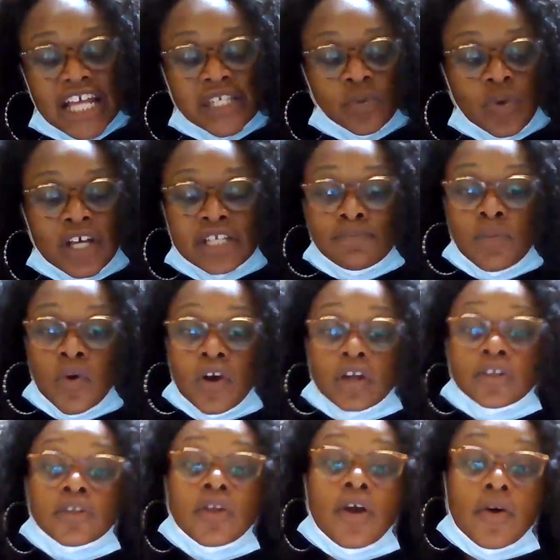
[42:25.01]
as well as more
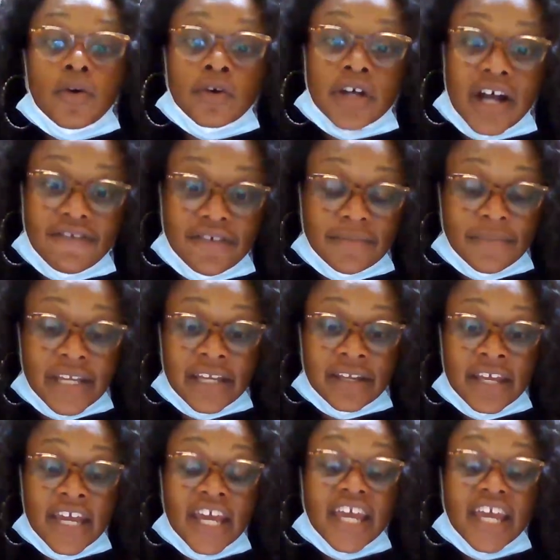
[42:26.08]
local government